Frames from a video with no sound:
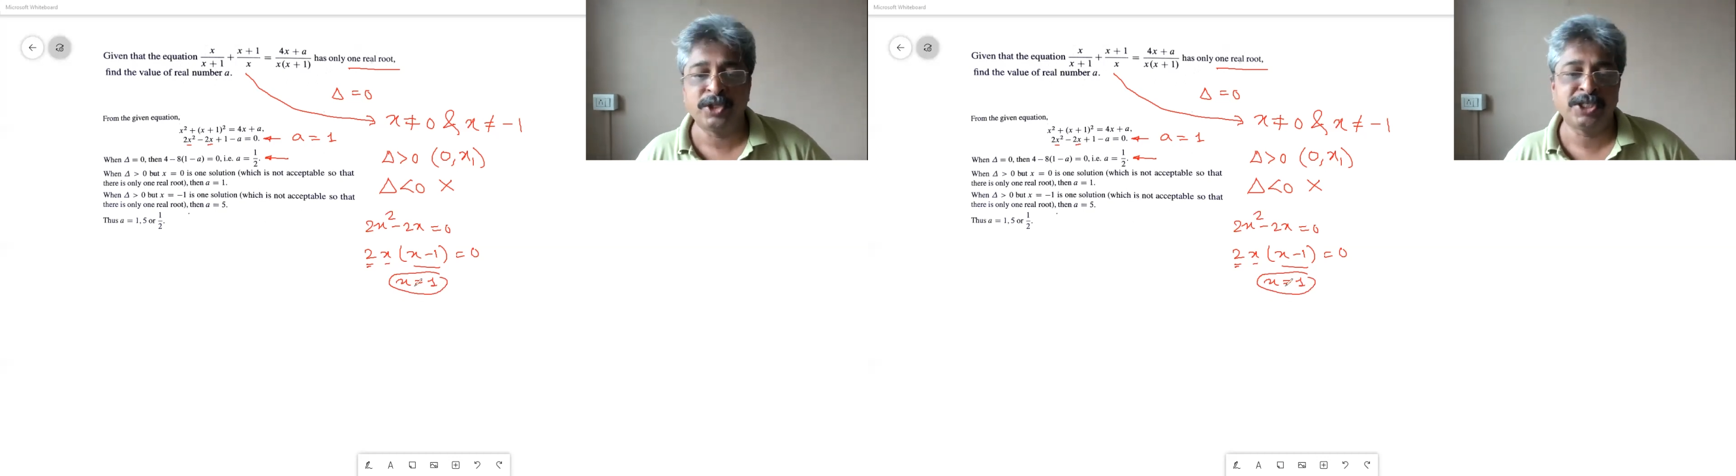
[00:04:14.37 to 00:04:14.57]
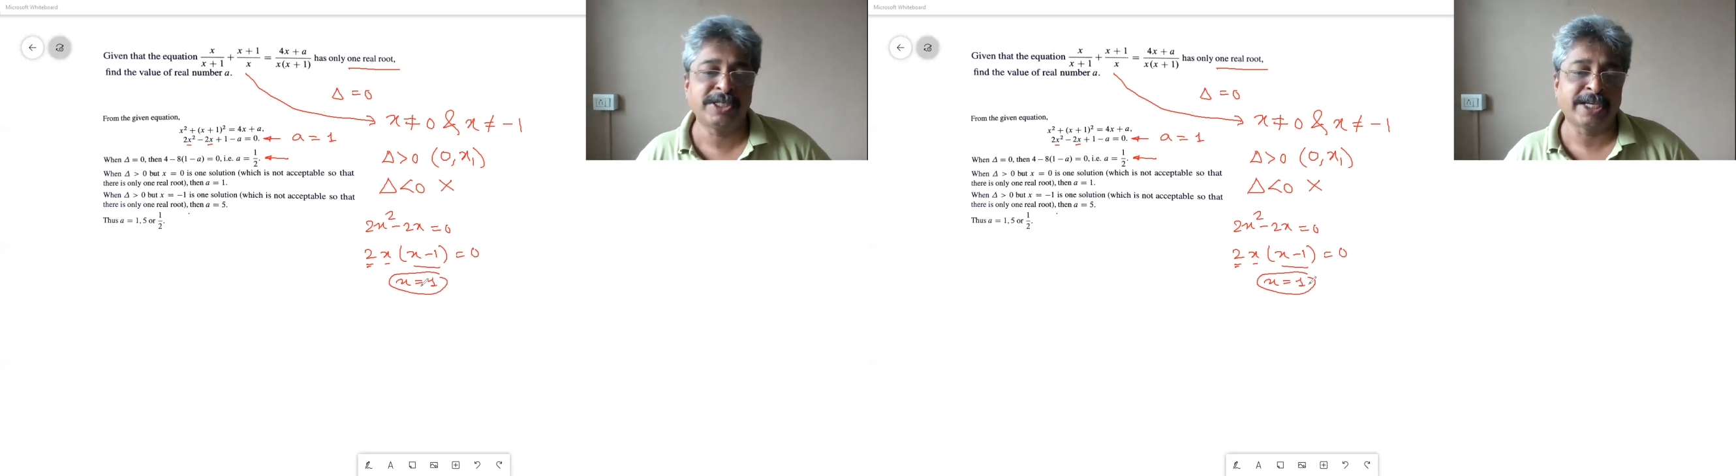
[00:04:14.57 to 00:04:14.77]

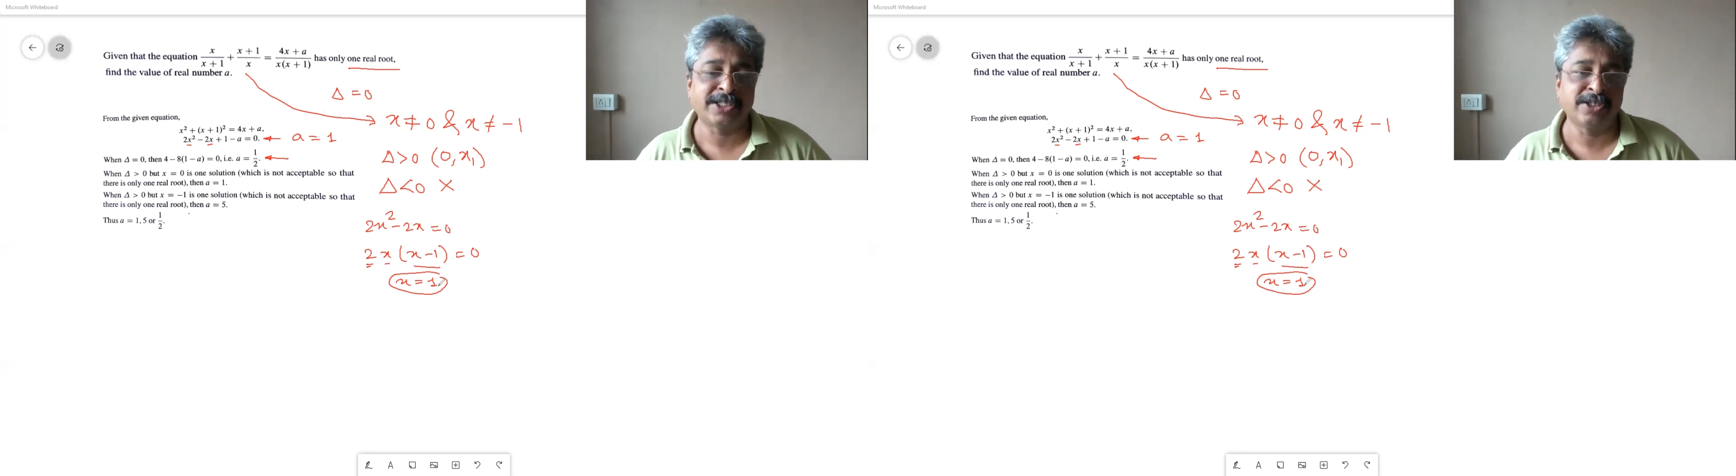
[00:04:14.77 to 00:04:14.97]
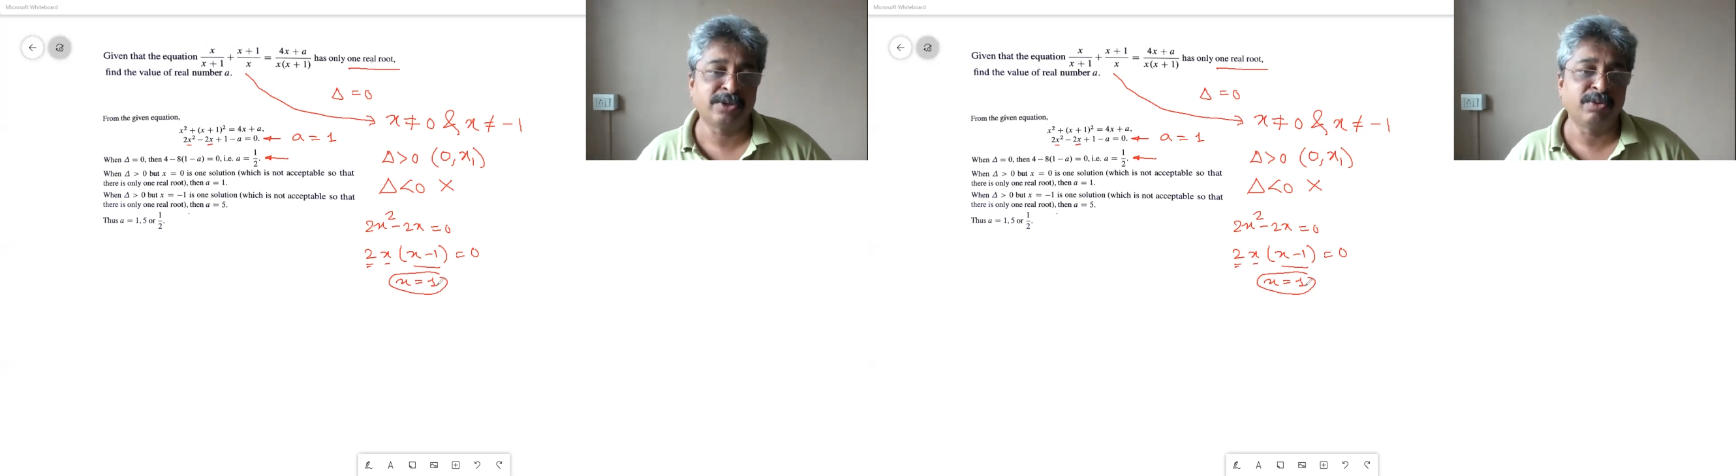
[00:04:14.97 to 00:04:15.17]
which is
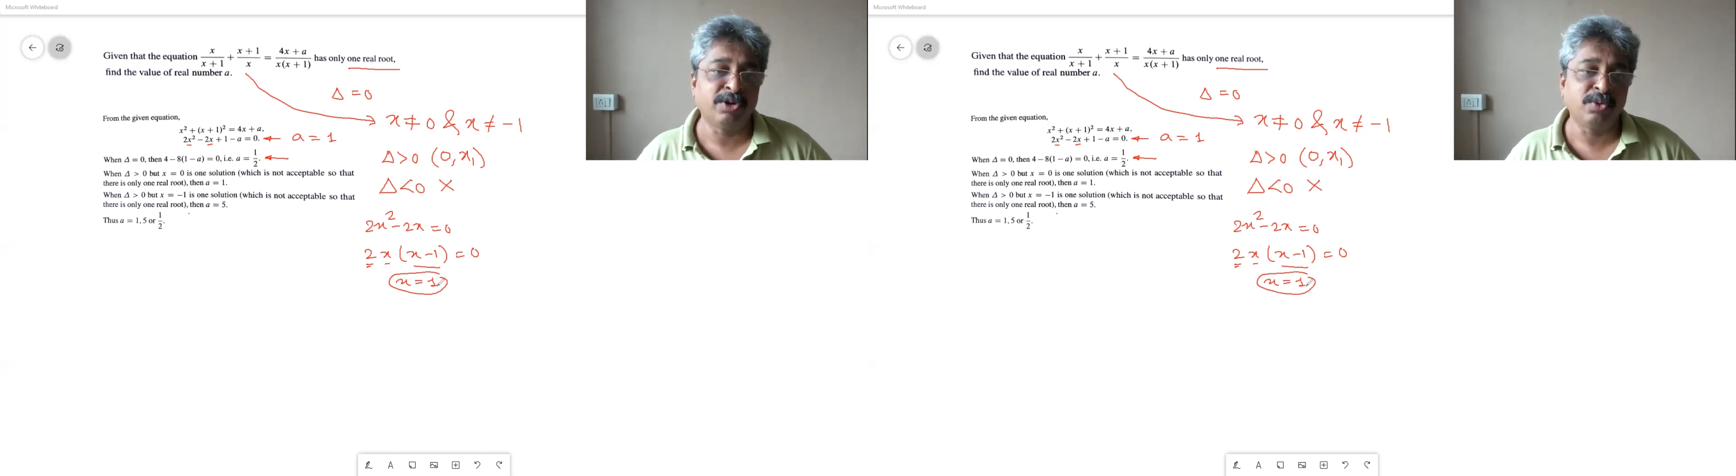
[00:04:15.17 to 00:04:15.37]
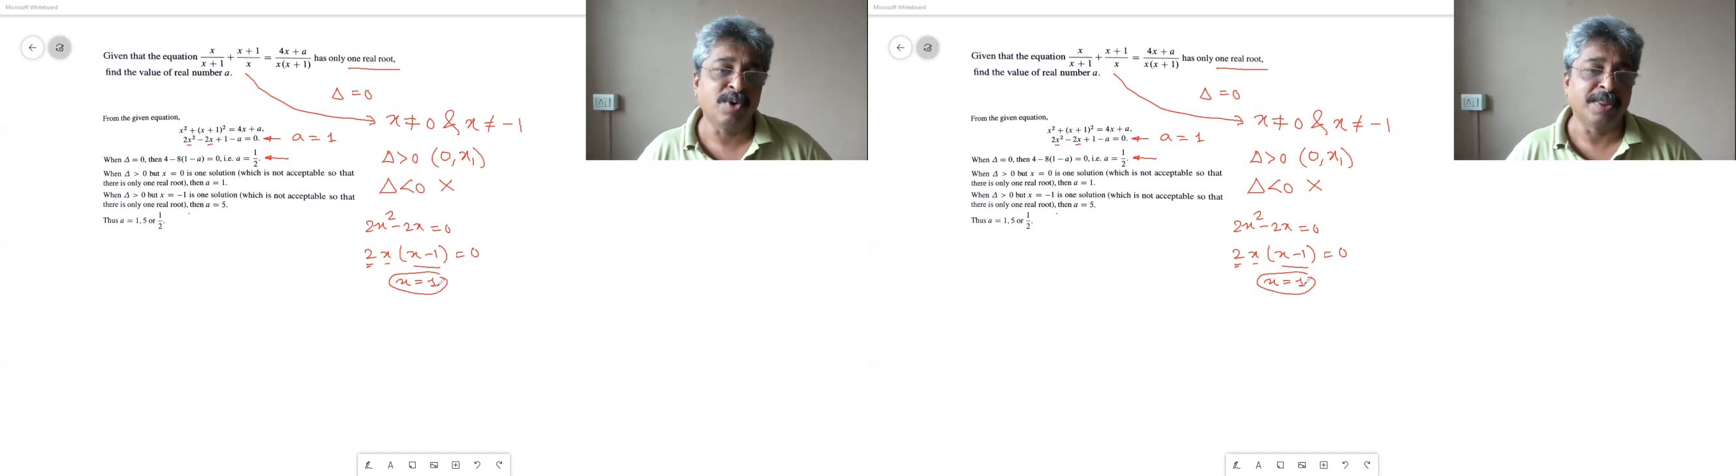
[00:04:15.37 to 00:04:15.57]
x is equal
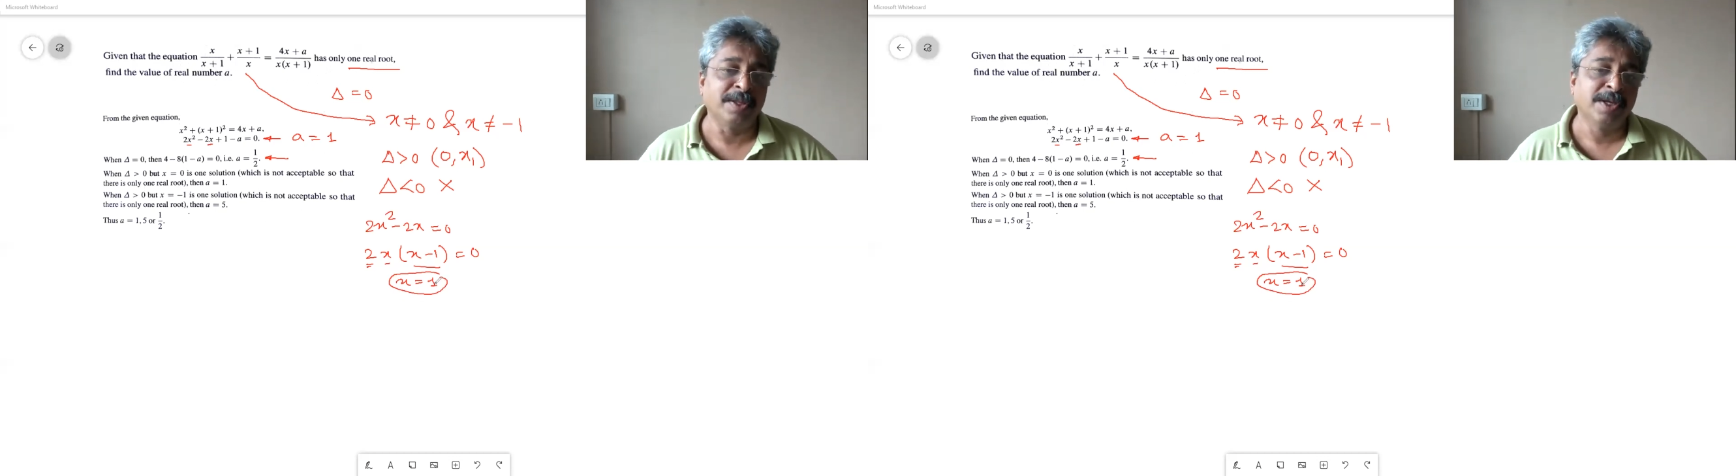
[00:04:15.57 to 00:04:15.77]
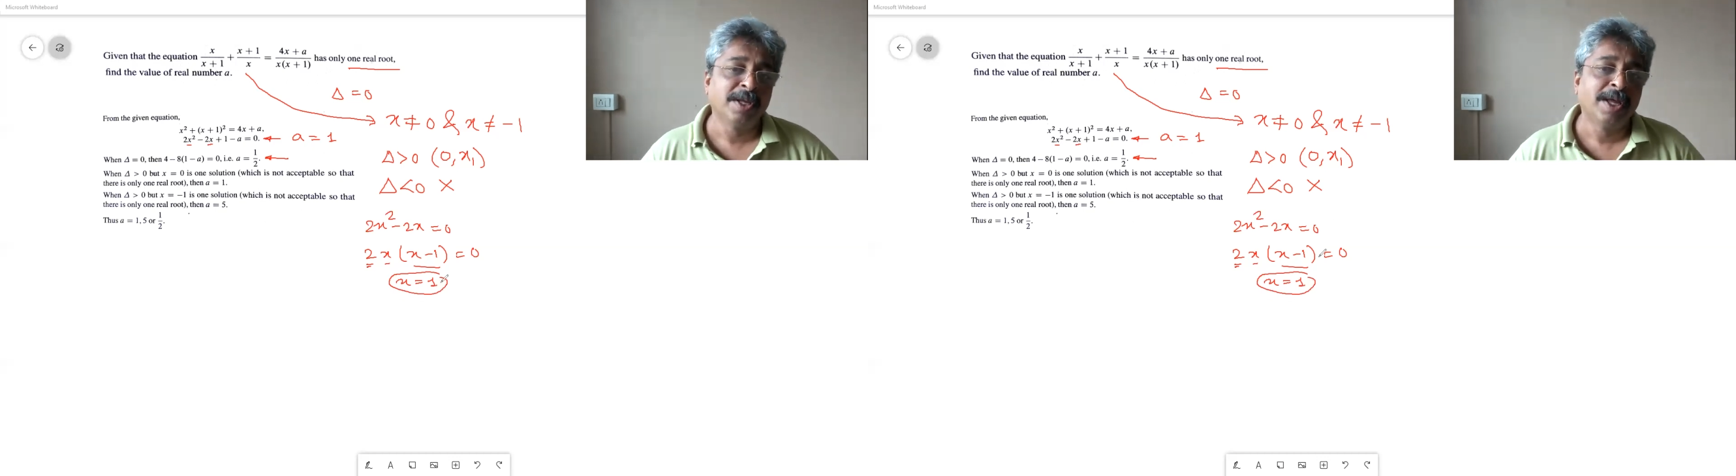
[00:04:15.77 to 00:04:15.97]
to 1.